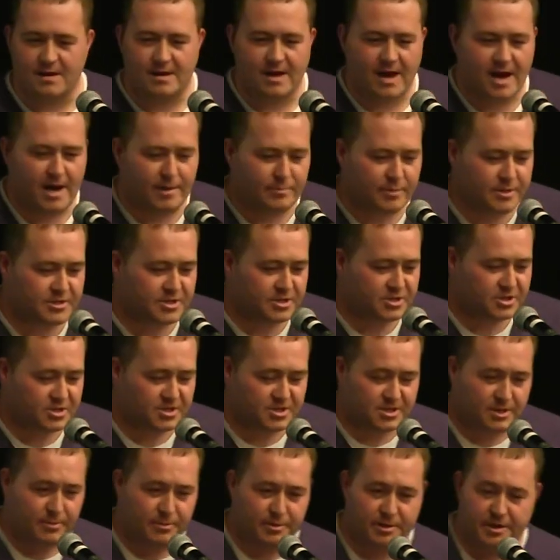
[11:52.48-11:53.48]
um, these are
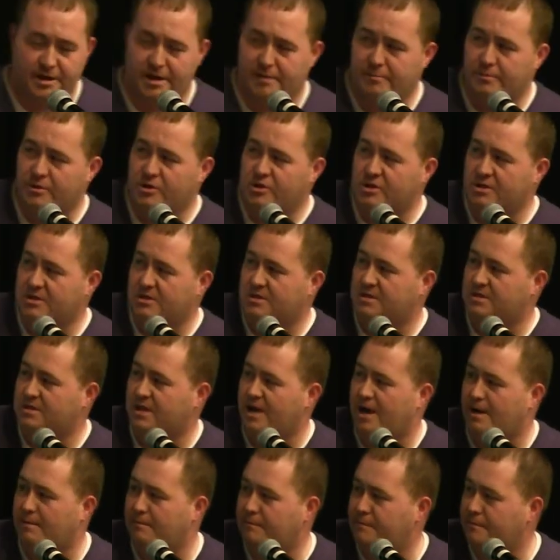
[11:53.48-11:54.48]
just some of the images
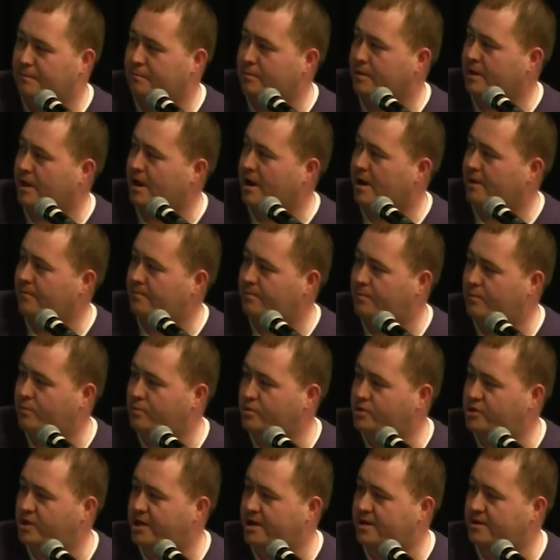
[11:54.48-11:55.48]
um, from the art
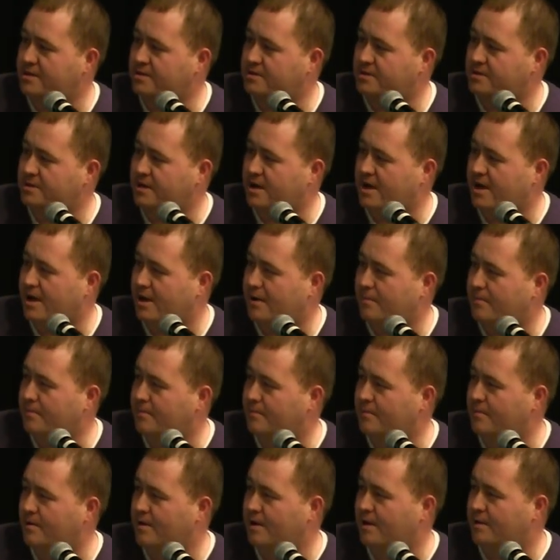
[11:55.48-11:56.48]
projects. Um,
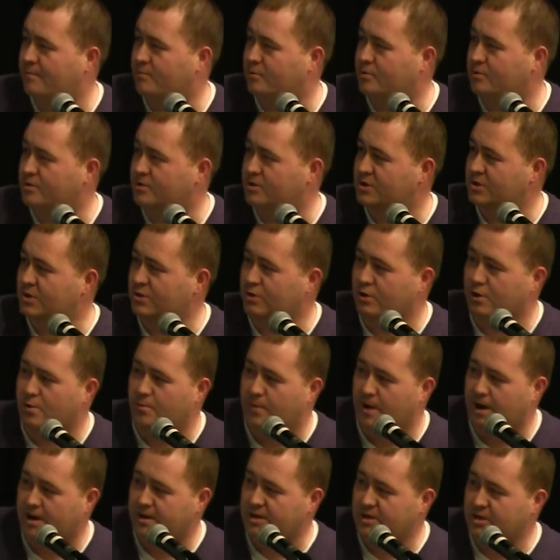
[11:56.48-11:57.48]
I'm just going to go
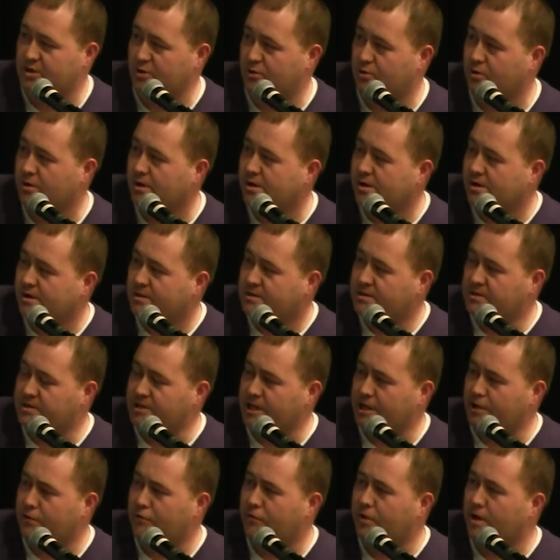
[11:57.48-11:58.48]
back. So
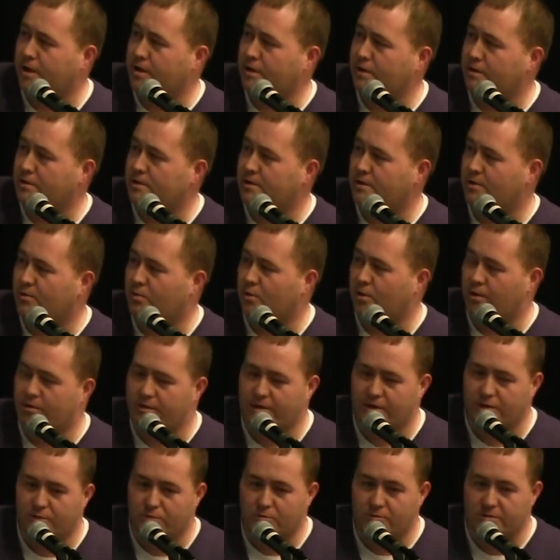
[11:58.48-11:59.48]
sign writing, what
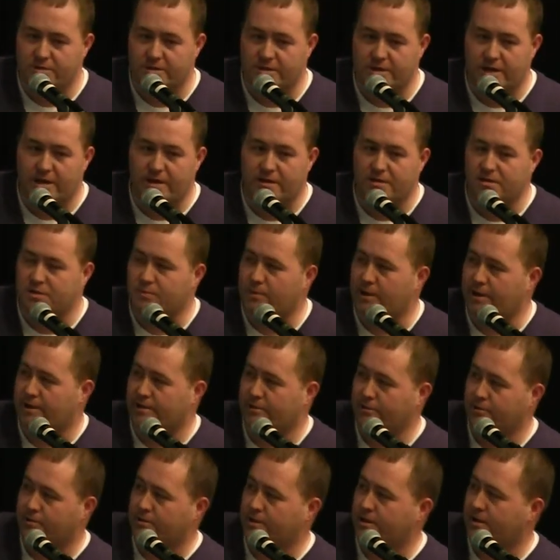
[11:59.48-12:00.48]
the old signs might
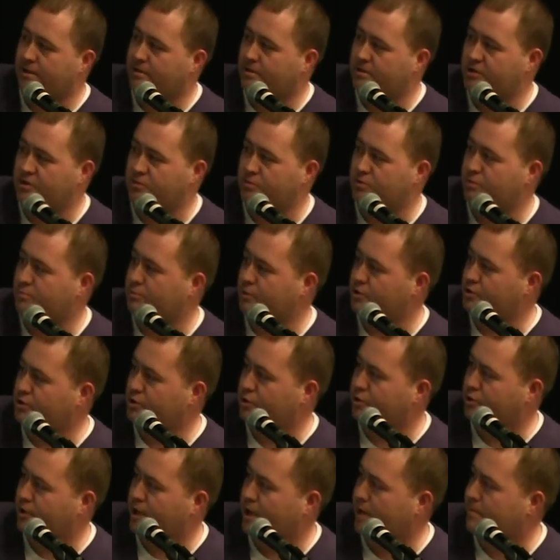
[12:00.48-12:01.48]
have looked like. Children were
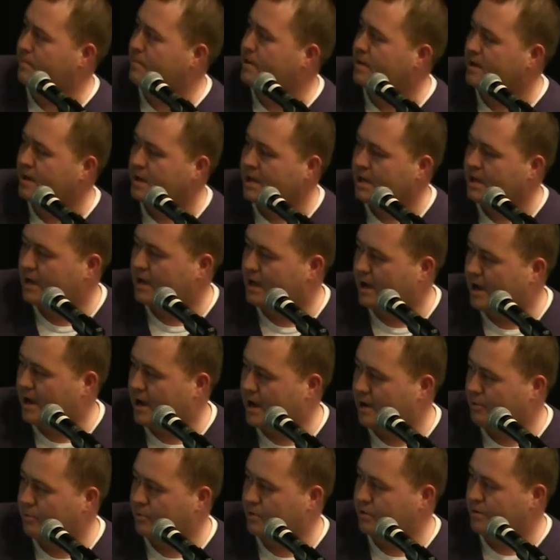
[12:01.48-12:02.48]
drawing them.
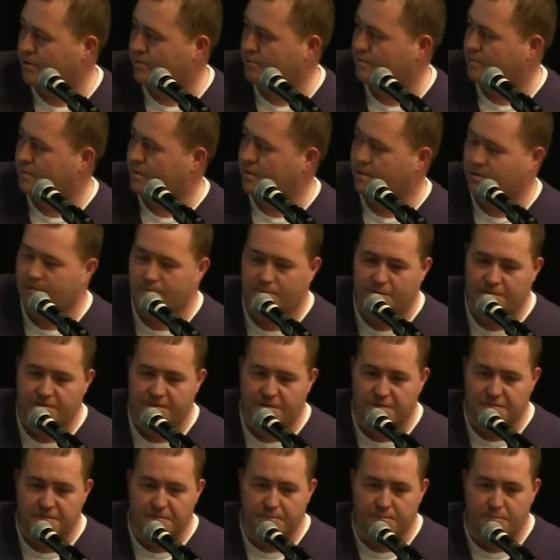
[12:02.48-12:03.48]
Uh, we got them
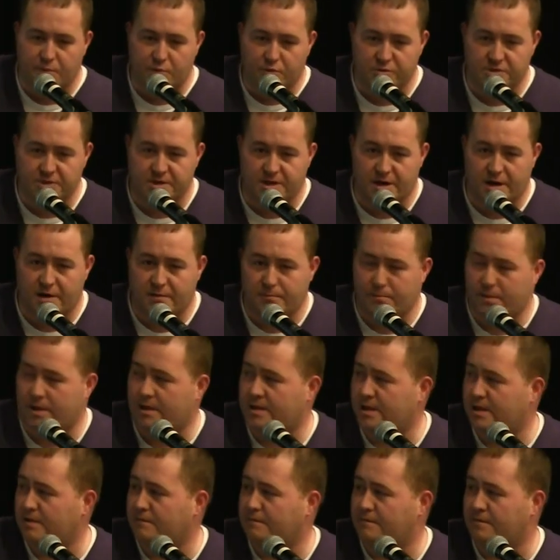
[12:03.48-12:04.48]
involved in postcard
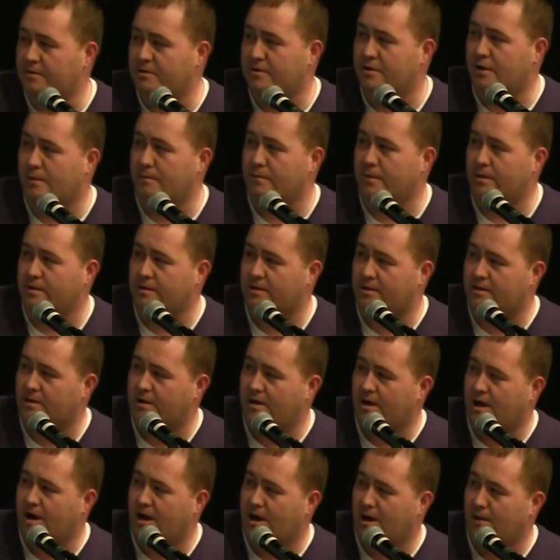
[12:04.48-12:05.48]
making for Cumnock.
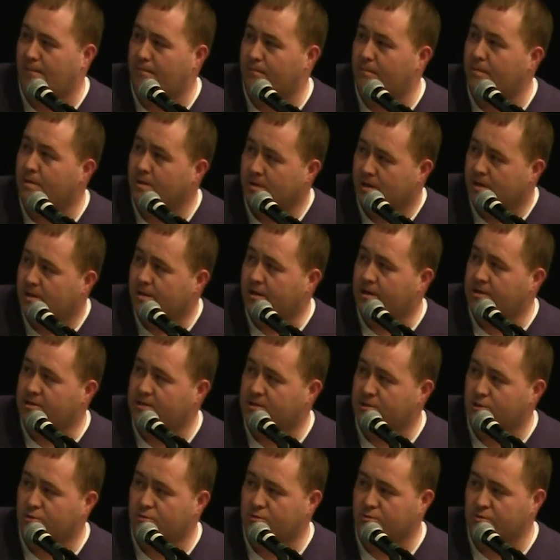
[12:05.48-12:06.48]
Um,
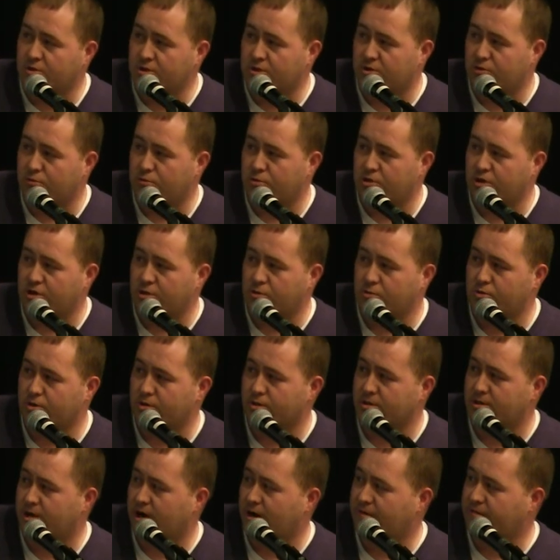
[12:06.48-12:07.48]
that's local school
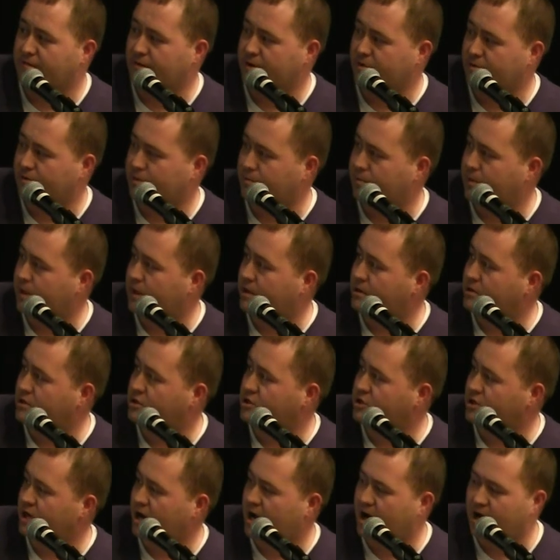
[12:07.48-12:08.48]
children carving out the
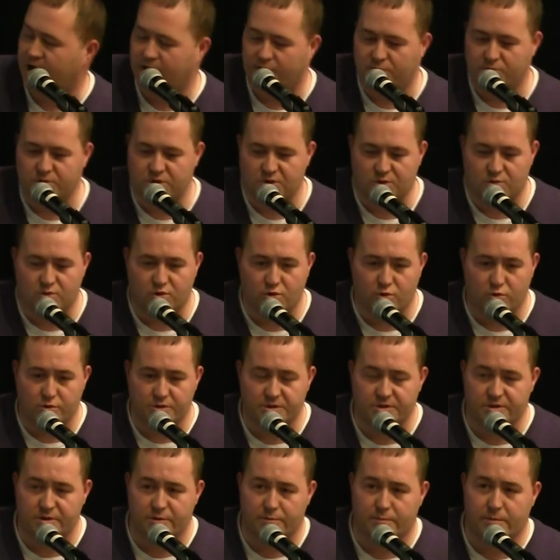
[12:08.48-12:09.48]
bench and also
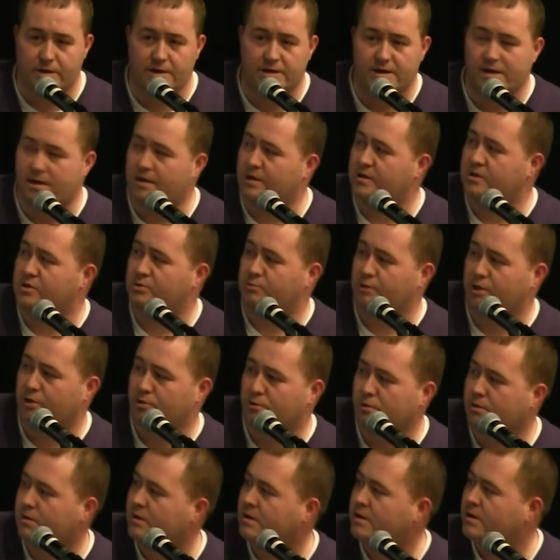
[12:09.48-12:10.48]
coaster making as
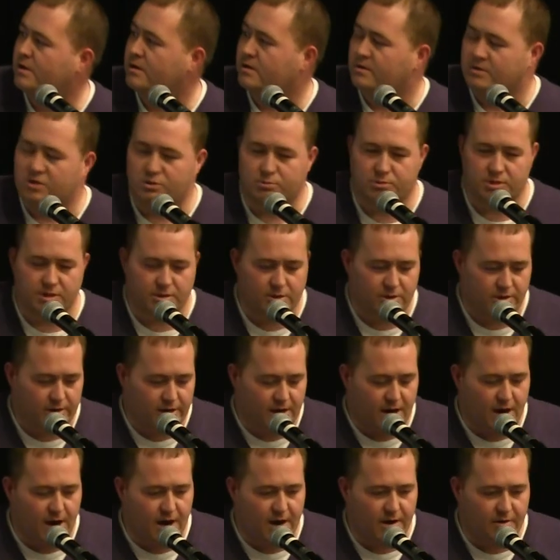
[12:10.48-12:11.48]
well. So there's a lot
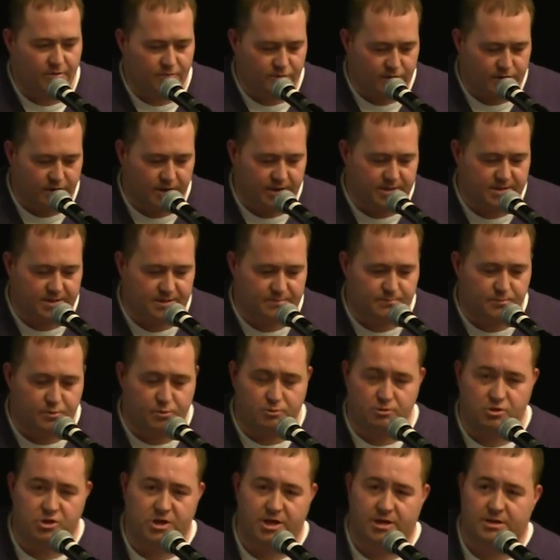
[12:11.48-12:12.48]
of art related
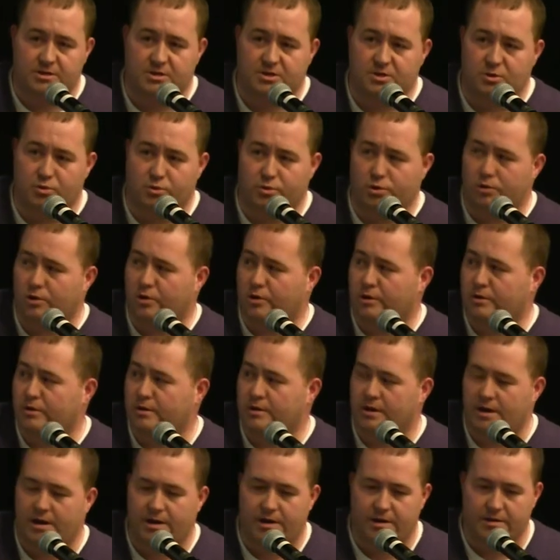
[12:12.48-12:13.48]
projects going
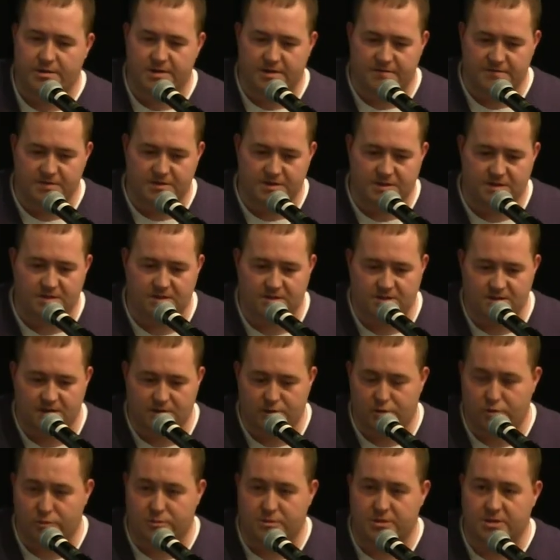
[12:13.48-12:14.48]
on and activities
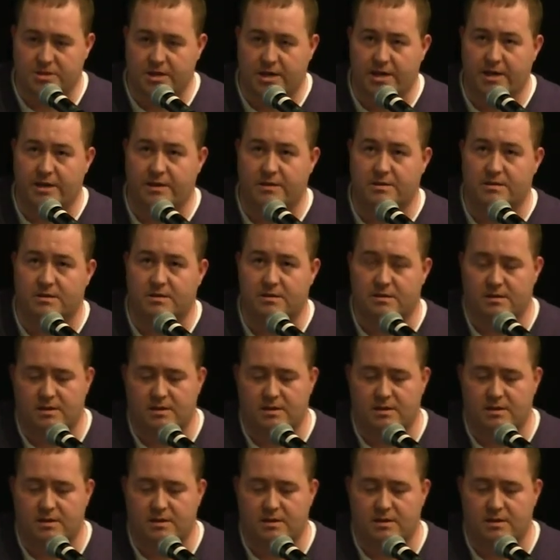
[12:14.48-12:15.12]
alongside